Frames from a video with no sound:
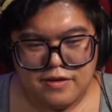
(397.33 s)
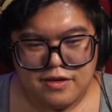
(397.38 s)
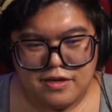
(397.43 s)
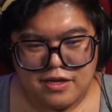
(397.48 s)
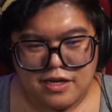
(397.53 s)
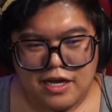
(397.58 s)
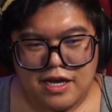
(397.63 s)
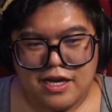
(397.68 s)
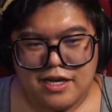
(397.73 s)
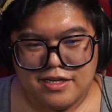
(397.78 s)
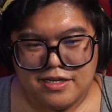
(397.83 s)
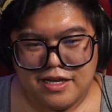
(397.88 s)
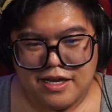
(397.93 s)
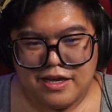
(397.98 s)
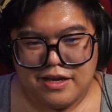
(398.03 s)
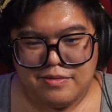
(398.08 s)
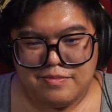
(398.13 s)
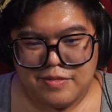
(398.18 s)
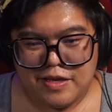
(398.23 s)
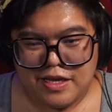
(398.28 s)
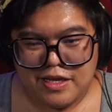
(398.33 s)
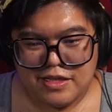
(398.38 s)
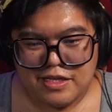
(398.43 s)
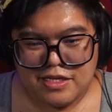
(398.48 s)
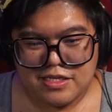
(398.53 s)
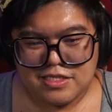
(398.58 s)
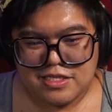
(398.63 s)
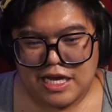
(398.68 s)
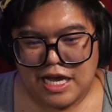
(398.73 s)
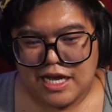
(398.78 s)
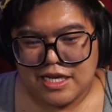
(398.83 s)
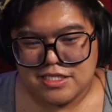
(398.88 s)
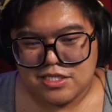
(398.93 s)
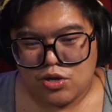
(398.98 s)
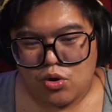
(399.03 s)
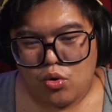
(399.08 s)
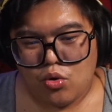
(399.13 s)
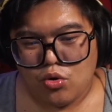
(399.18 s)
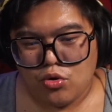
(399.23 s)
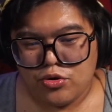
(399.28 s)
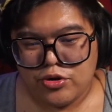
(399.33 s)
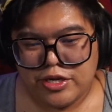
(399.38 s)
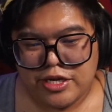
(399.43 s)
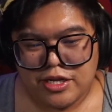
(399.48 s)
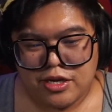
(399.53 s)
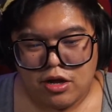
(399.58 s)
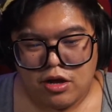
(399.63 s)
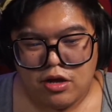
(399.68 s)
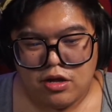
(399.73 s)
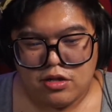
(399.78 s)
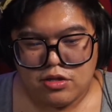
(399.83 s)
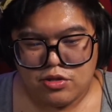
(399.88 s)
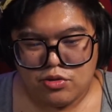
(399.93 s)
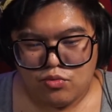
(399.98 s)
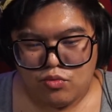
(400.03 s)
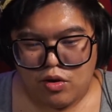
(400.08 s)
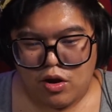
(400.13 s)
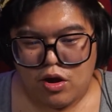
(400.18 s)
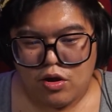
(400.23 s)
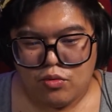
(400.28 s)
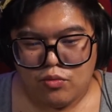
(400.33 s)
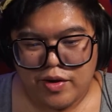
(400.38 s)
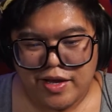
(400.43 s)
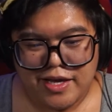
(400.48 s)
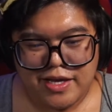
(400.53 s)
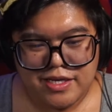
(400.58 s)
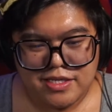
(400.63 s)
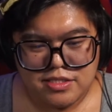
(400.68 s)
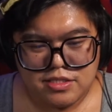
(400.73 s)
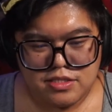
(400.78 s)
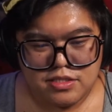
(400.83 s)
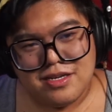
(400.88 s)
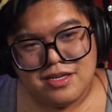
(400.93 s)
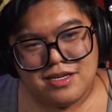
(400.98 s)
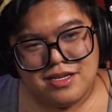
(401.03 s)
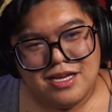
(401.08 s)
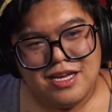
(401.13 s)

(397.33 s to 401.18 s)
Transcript: God damn, man. This guy's horny in all the wrong ways.